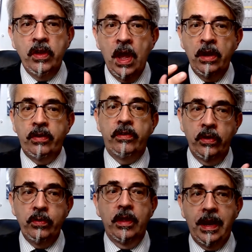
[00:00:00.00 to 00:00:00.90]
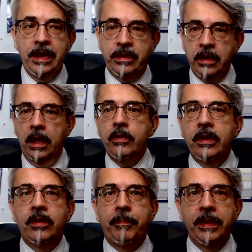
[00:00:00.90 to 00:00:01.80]
to do the lazy loading to
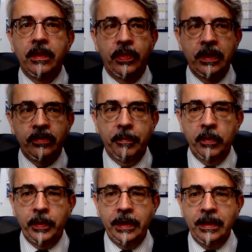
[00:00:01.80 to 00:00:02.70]
pick the things up that we needed.